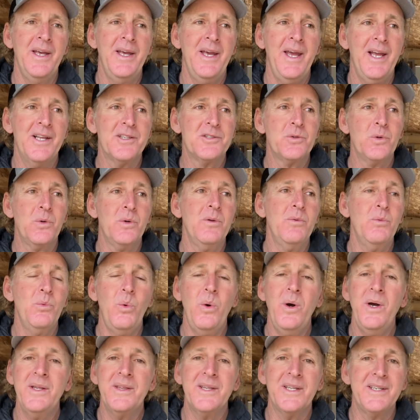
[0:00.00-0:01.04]
And sort of
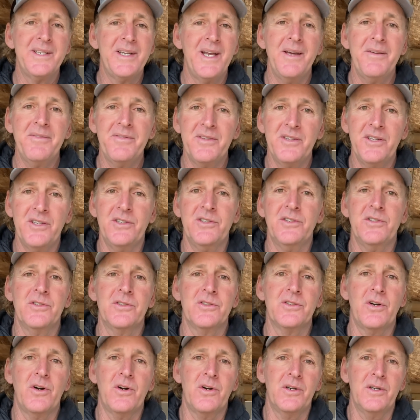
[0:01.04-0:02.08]
what the definitions
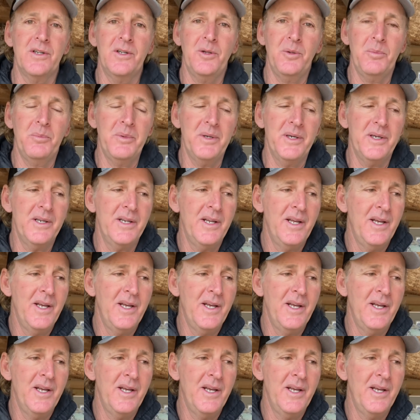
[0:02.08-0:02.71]
are a little bit.